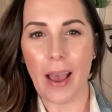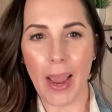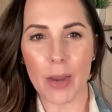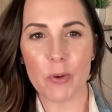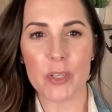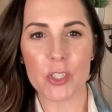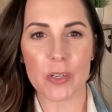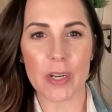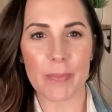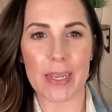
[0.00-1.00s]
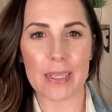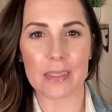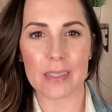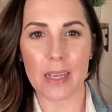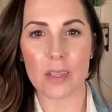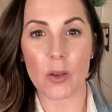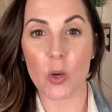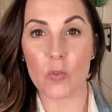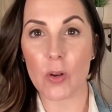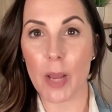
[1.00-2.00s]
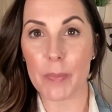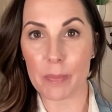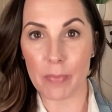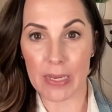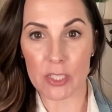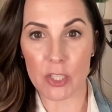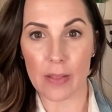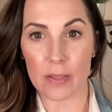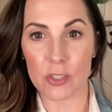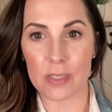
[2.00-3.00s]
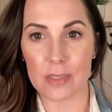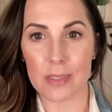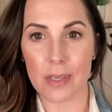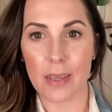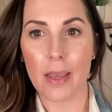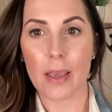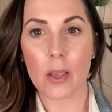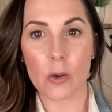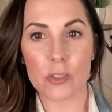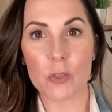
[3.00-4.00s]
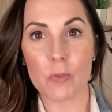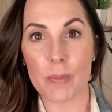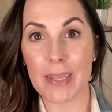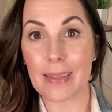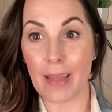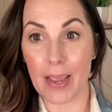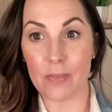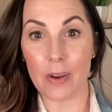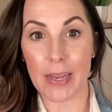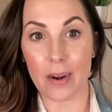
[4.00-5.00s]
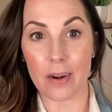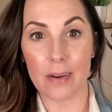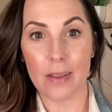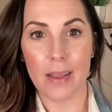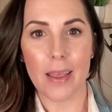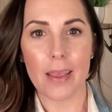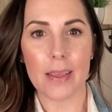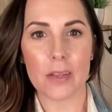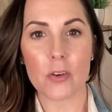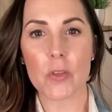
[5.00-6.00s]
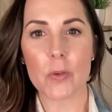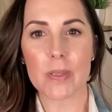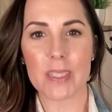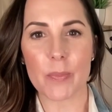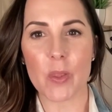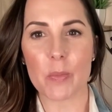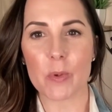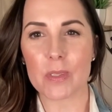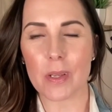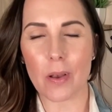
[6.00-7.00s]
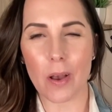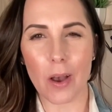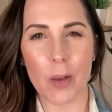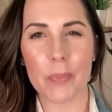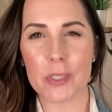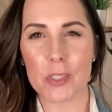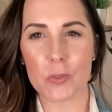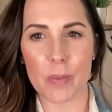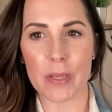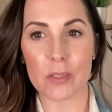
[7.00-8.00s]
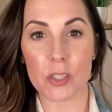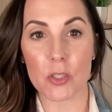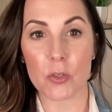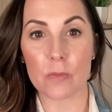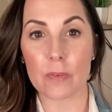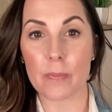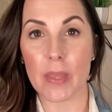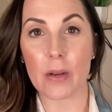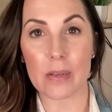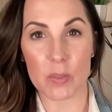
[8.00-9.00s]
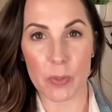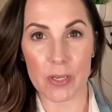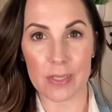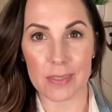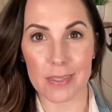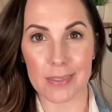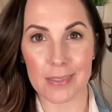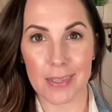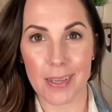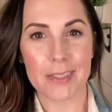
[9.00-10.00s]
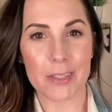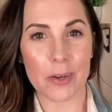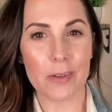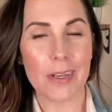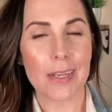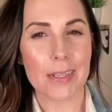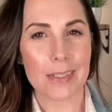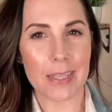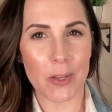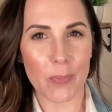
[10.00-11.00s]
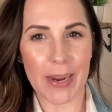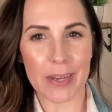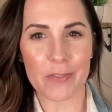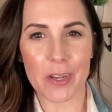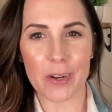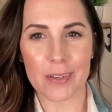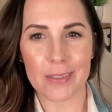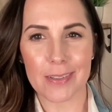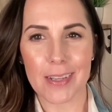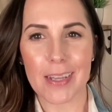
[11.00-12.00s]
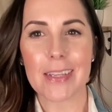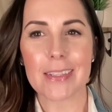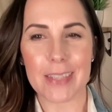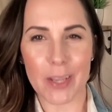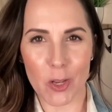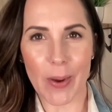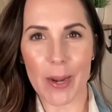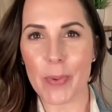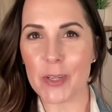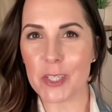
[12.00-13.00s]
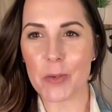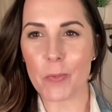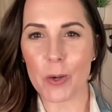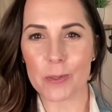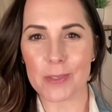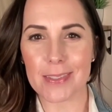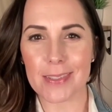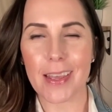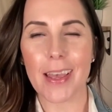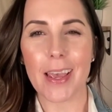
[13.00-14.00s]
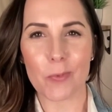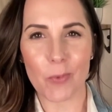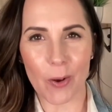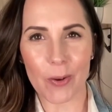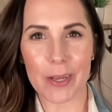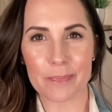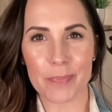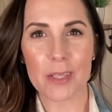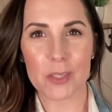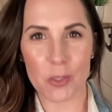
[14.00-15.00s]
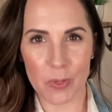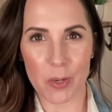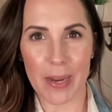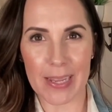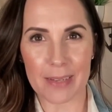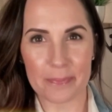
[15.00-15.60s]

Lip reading: I will be sharing my insights on overcoming money challenges, coaching women live on air, and interviewing some of the most accomplished women to learn from their experiences. So, say goodbye to fear, say goodbye to budgeting woes, and welcome to Real Money.